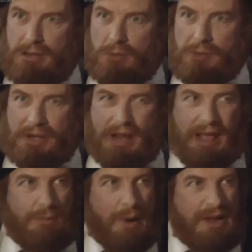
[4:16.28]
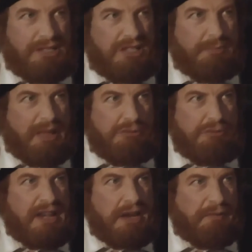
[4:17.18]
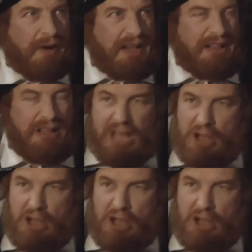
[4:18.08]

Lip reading: and Elizabeth had the position of tyrants,